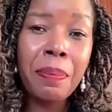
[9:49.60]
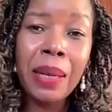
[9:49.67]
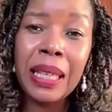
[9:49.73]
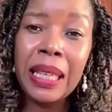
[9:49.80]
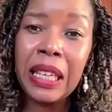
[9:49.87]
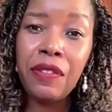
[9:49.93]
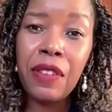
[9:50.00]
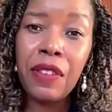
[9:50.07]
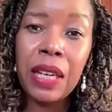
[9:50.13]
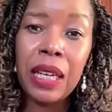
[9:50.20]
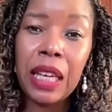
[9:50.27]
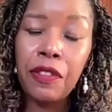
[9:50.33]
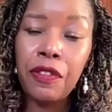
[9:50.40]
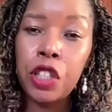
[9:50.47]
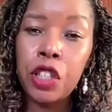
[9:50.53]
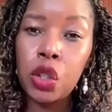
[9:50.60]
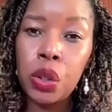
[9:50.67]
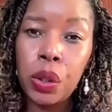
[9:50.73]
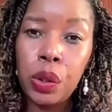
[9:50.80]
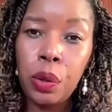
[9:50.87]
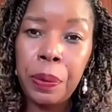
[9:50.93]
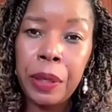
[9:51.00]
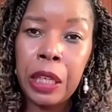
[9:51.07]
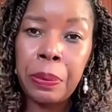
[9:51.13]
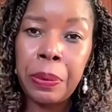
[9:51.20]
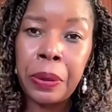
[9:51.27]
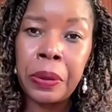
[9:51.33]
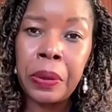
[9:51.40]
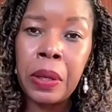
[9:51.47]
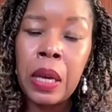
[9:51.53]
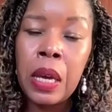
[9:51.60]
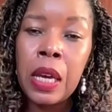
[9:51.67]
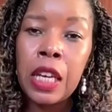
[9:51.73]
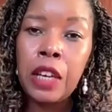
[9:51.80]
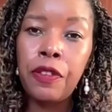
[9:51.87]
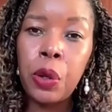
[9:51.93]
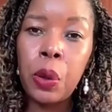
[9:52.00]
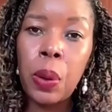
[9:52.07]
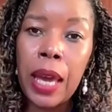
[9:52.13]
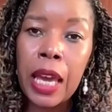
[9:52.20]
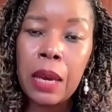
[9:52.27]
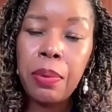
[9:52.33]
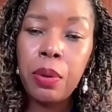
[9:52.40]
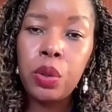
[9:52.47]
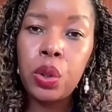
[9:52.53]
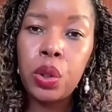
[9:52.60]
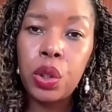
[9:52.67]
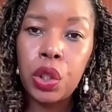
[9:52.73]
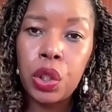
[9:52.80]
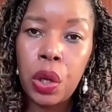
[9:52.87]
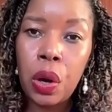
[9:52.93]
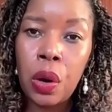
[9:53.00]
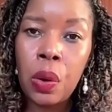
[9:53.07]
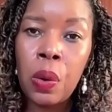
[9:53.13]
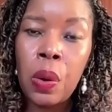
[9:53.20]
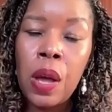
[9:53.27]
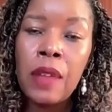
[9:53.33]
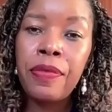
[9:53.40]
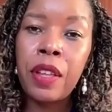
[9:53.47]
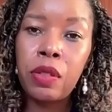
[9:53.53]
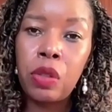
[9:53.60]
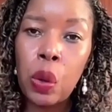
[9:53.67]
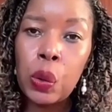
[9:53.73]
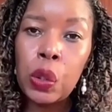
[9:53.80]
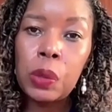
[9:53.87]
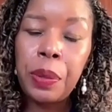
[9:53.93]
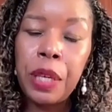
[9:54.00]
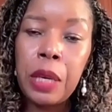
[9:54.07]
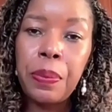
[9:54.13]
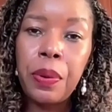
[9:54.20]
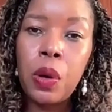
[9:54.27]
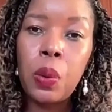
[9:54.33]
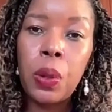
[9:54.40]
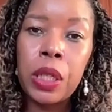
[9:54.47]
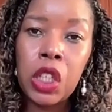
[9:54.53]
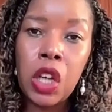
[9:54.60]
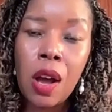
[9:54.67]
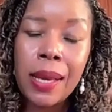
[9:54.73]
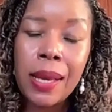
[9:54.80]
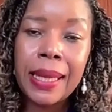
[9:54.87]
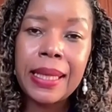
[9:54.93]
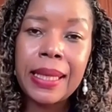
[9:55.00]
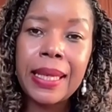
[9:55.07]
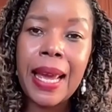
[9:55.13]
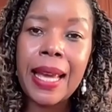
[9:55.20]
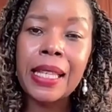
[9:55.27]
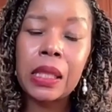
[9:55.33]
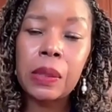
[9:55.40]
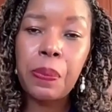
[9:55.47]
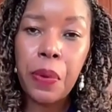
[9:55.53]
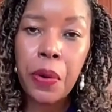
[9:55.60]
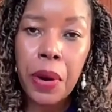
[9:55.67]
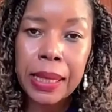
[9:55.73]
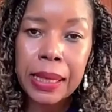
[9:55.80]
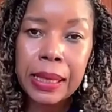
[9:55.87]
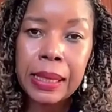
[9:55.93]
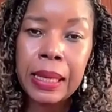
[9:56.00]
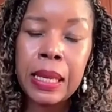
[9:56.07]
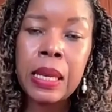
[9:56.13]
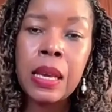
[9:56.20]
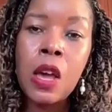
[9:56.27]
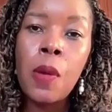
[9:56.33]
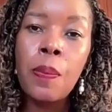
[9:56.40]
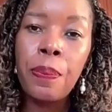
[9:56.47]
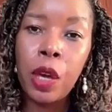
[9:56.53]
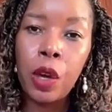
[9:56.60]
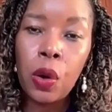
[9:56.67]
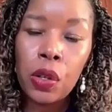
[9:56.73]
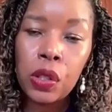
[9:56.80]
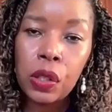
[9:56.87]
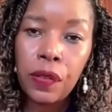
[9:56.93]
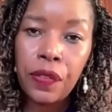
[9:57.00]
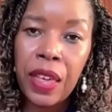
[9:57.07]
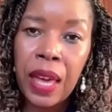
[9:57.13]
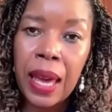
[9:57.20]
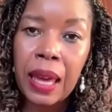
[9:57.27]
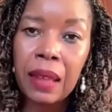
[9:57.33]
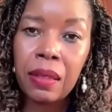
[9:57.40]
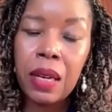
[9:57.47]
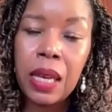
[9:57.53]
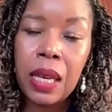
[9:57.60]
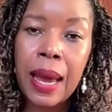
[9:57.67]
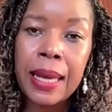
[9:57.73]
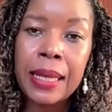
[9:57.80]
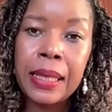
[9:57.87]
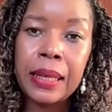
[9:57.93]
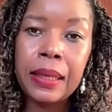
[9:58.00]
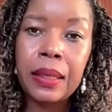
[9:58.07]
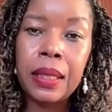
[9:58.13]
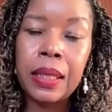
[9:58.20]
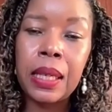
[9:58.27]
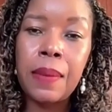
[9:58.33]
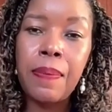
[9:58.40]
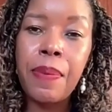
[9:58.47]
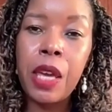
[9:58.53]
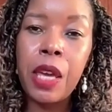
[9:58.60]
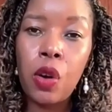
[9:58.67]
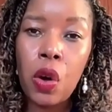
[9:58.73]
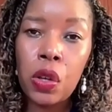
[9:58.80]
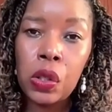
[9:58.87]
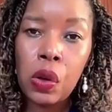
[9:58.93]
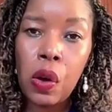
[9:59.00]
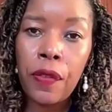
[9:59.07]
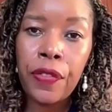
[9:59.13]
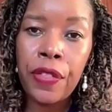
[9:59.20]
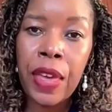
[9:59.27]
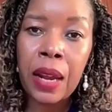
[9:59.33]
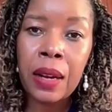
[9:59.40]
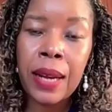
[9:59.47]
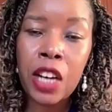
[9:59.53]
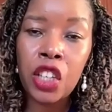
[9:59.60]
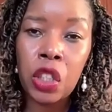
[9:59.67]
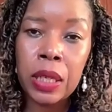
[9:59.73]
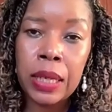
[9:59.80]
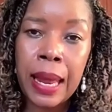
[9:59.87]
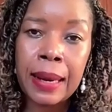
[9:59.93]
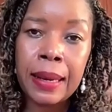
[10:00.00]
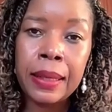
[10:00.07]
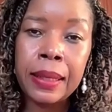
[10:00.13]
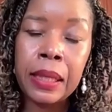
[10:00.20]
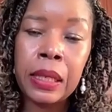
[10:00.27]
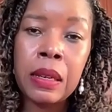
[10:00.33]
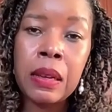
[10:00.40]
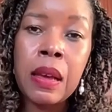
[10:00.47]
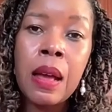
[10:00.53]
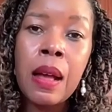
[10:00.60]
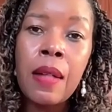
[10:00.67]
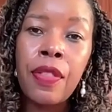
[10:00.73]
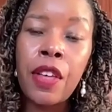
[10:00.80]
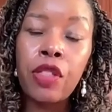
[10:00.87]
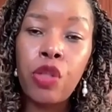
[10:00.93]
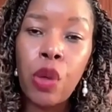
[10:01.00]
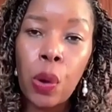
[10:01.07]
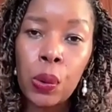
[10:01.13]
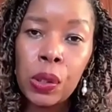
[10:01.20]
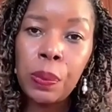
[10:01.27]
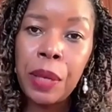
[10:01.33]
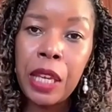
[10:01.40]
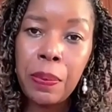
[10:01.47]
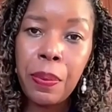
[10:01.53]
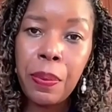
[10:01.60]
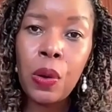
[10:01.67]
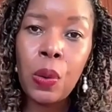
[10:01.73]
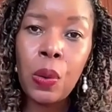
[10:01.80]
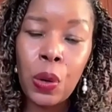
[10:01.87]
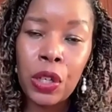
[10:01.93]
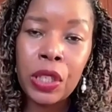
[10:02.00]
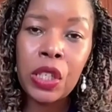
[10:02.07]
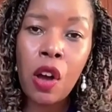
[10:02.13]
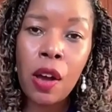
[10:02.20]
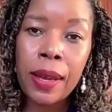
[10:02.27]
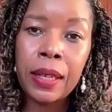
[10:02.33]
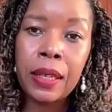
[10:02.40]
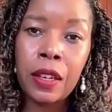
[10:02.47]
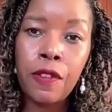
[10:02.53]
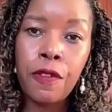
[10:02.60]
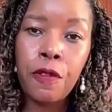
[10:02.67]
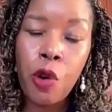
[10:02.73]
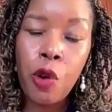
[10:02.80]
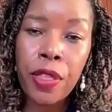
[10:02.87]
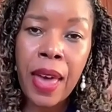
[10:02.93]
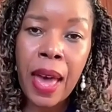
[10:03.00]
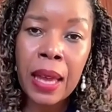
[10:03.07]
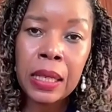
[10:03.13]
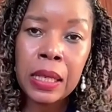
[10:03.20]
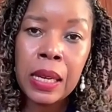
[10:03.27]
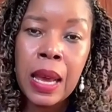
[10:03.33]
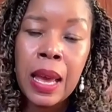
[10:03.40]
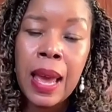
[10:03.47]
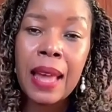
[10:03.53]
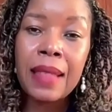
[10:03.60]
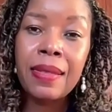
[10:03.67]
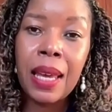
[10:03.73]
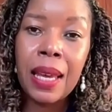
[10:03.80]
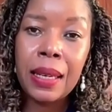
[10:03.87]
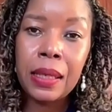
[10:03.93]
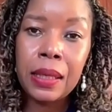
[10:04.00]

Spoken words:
But even if it's two people, if you're able to show that those people were targeted expressly because of their ethnic identity, because of their nationality, that those people were targeted for that, and the